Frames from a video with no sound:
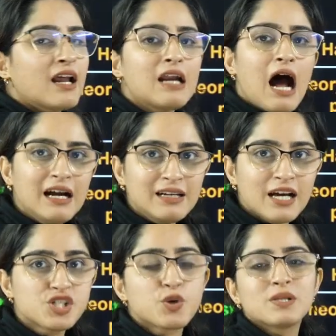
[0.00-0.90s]
are
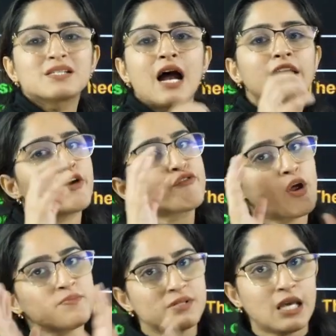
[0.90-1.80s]
untouched, you will start it
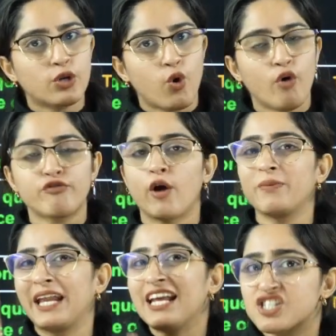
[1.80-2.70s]
from zero, from
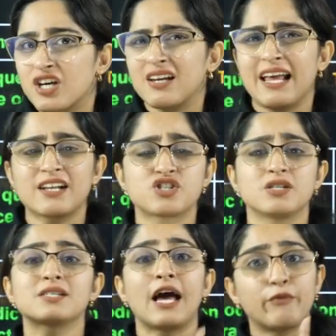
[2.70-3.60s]
teacher
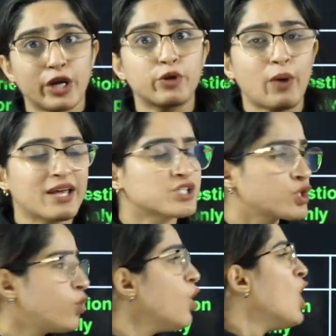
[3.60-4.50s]
lectures. I would advise
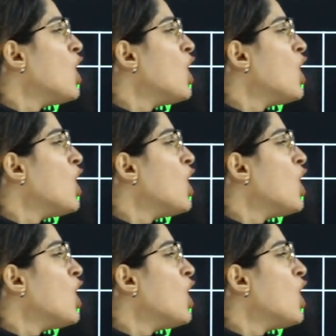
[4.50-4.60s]
you